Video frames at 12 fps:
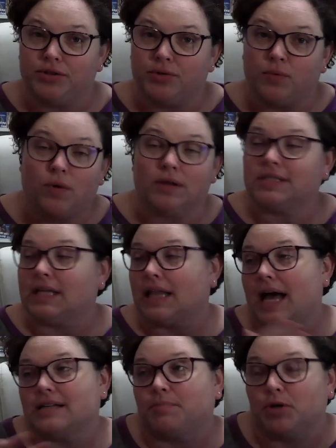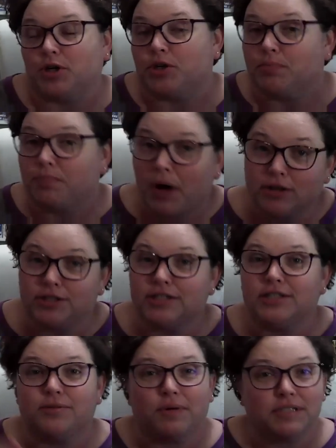What's the last book you
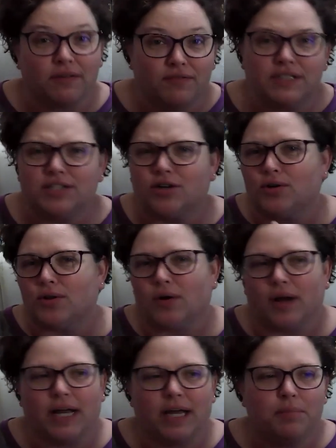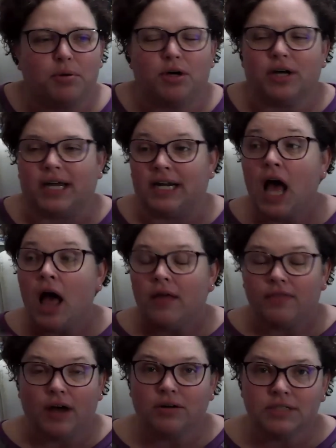purchased? Was it physical or ebook? And
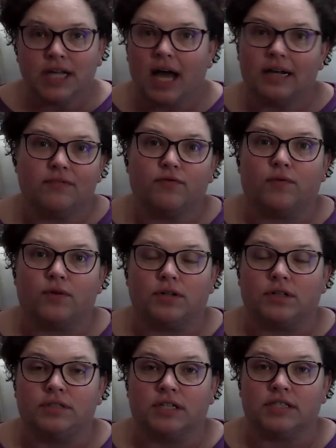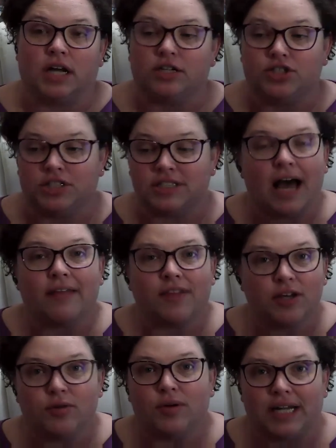those kind of discussions I
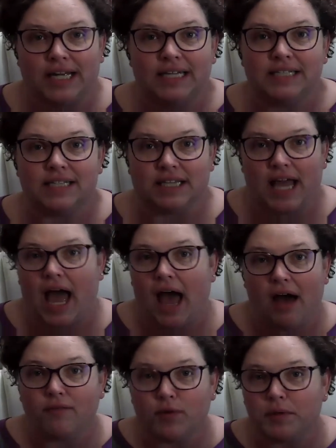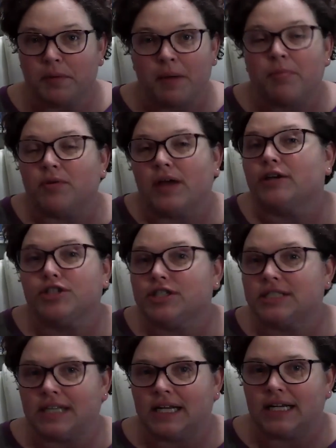think you could easily have with people that you're
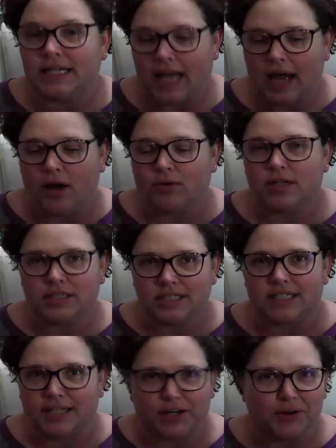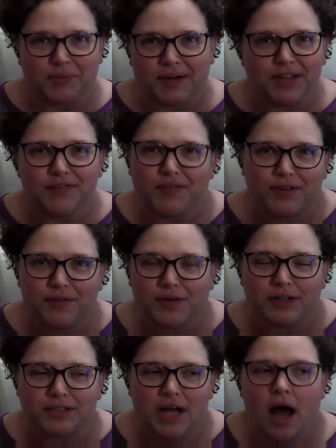just sitting down to dinner with for the
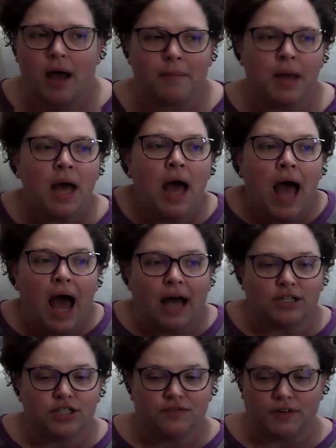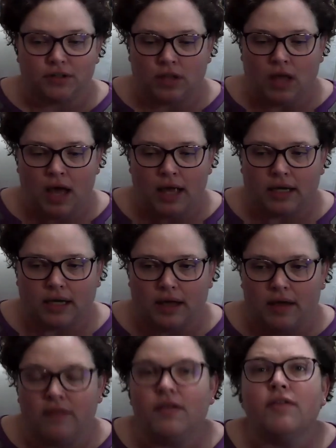first time. I just feel like,
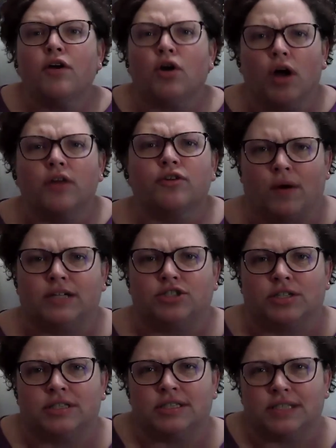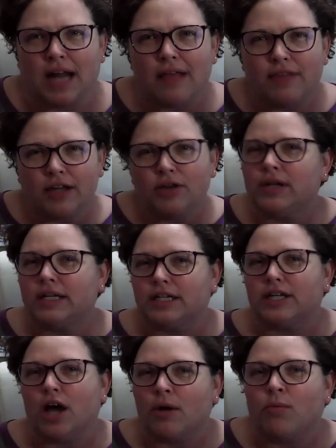and then there are other questions that I think you need to
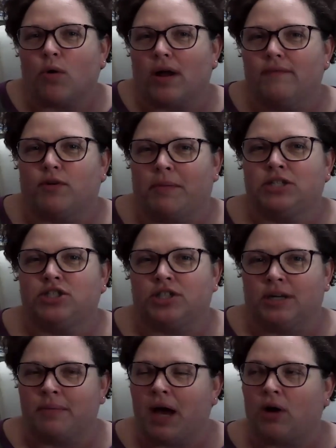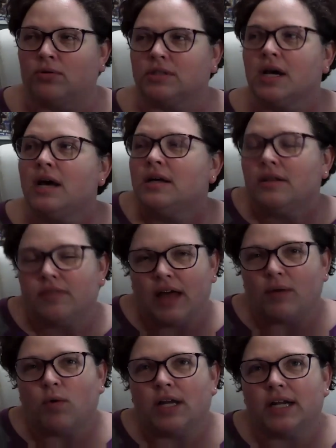know more information about.
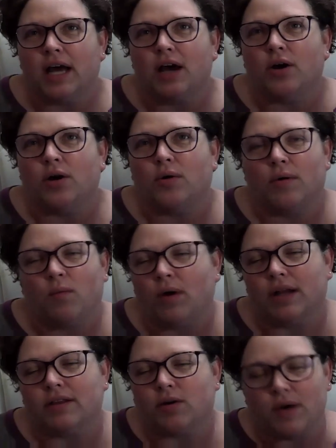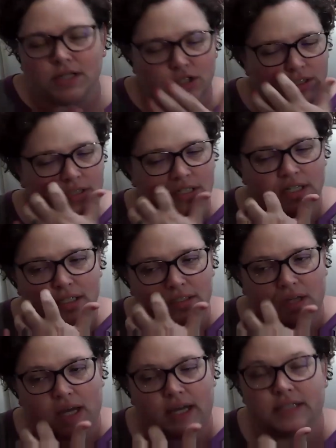They want to know, one of the questions
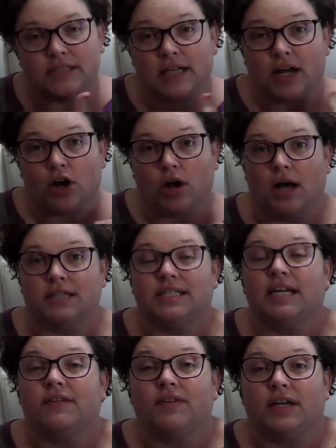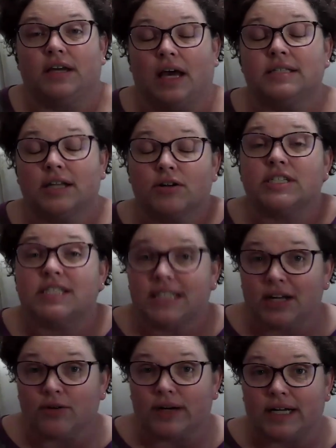is there a
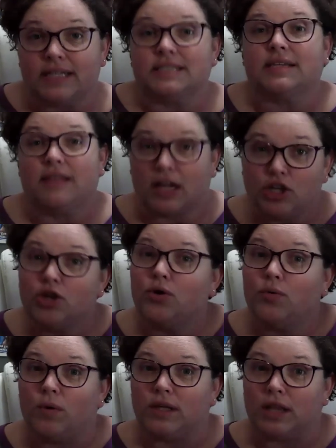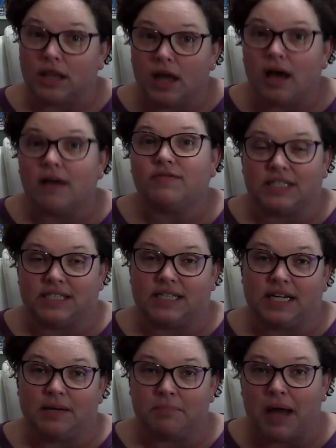series that you would love to
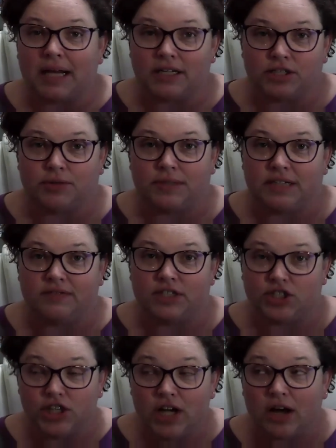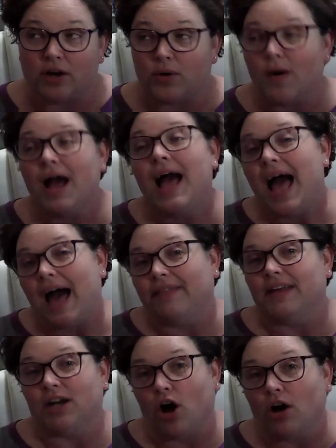see made into a TV show?
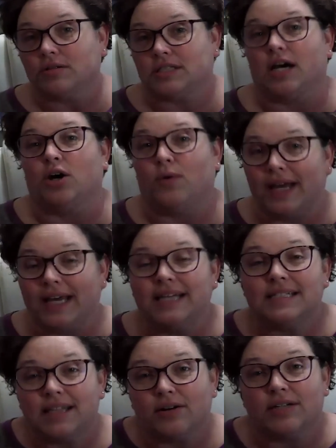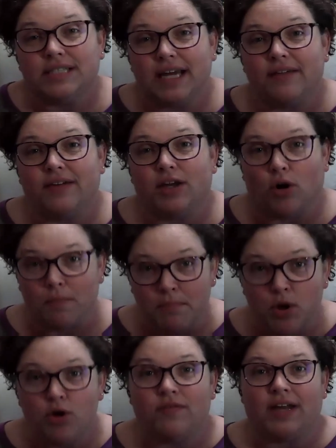And then also, is there a TV or
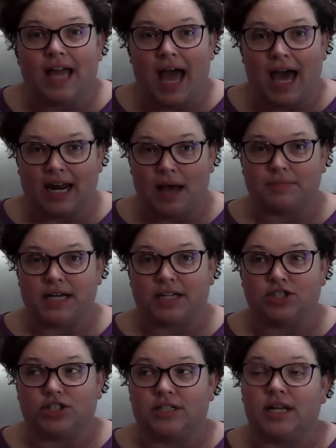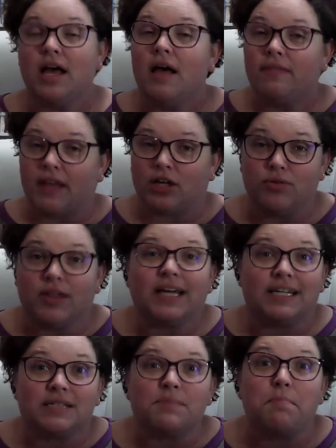movie adaptation that you
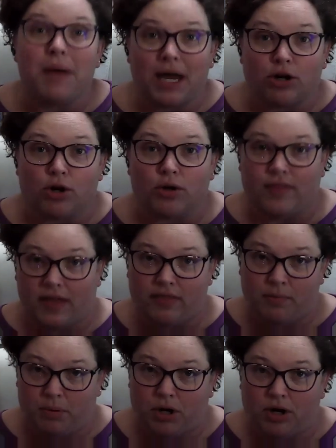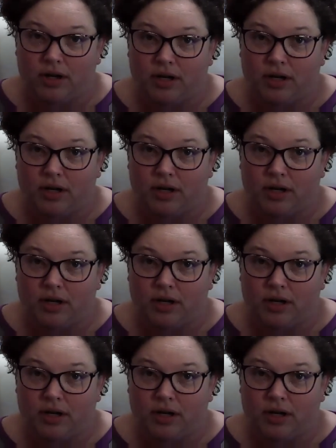think is better than the book?